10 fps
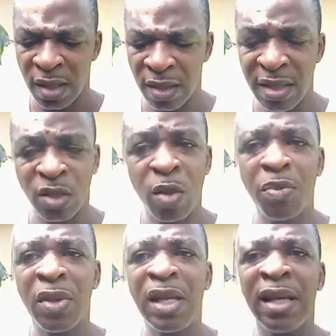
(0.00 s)
There's
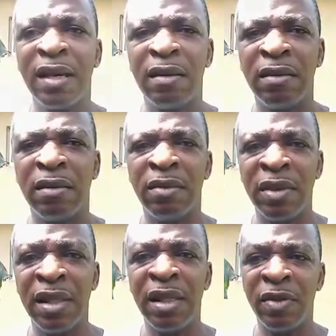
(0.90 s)
something
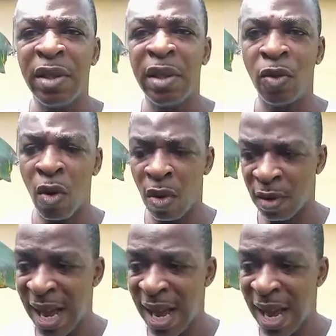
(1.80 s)
really, really wrong.